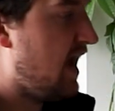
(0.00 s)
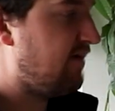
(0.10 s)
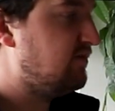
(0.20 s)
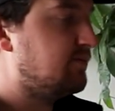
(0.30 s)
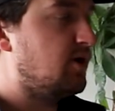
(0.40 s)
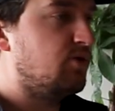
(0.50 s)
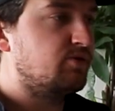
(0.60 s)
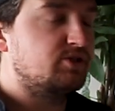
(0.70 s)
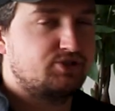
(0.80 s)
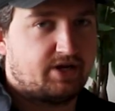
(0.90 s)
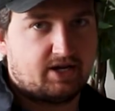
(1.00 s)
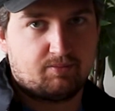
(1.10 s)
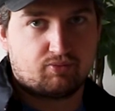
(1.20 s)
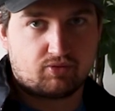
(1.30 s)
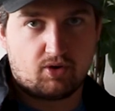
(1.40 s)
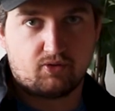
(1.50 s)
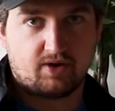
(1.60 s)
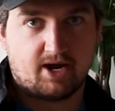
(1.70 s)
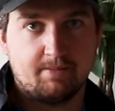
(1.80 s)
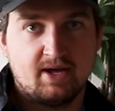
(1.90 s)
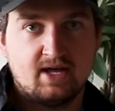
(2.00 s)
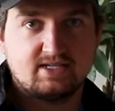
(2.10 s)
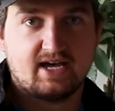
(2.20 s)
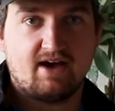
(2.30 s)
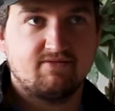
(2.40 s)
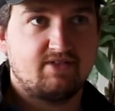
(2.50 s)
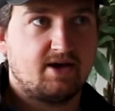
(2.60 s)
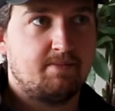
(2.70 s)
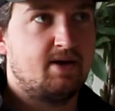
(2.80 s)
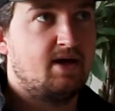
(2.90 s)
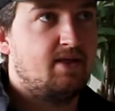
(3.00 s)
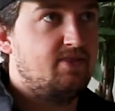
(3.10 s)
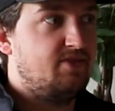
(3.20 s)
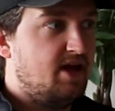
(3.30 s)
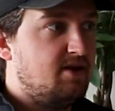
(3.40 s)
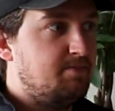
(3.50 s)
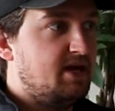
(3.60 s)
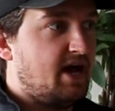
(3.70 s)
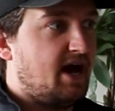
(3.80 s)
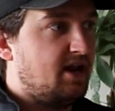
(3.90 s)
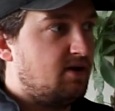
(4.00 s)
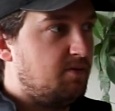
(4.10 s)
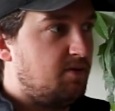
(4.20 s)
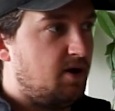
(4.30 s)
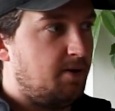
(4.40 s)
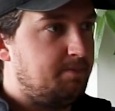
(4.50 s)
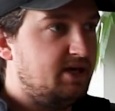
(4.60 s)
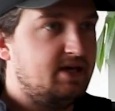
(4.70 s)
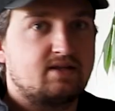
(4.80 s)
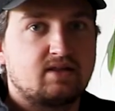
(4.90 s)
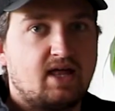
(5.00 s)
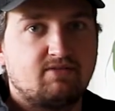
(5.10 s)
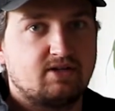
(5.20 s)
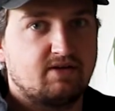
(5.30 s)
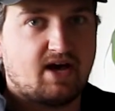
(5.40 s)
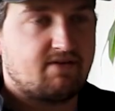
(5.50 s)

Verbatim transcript: having them go through a training program to have them then be at a peak level of